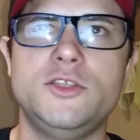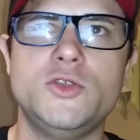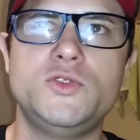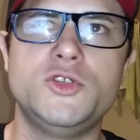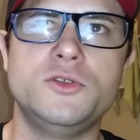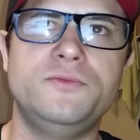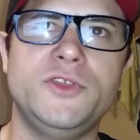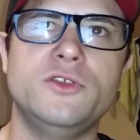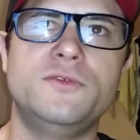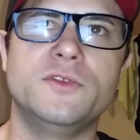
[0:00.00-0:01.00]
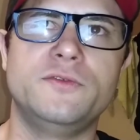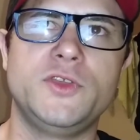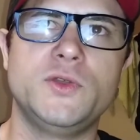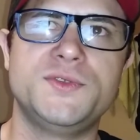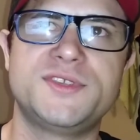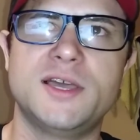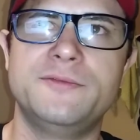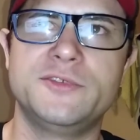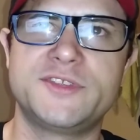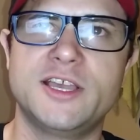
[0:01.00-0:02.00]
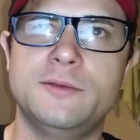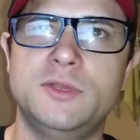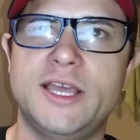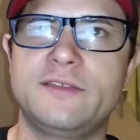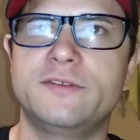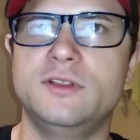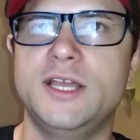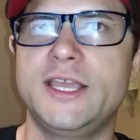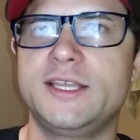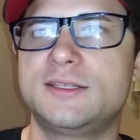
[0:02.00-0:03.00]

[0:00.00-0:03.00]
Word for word: YouTube view for view, sub for sub, like for like.